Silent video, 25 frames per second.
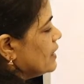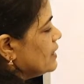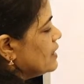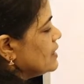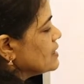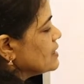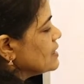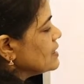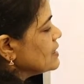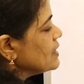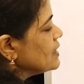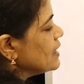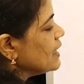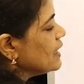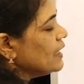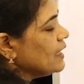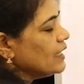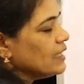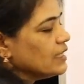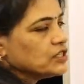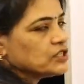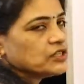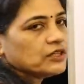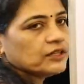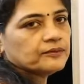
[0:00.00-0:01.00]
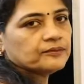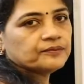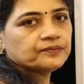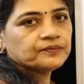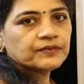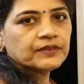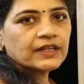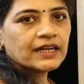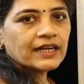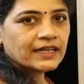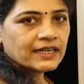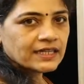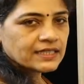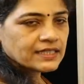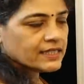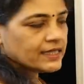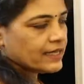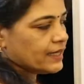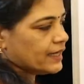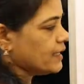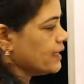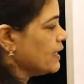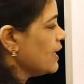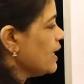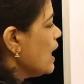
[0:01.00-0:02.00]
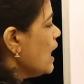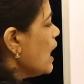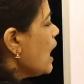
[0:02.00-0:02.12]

This is the condition. Let us check.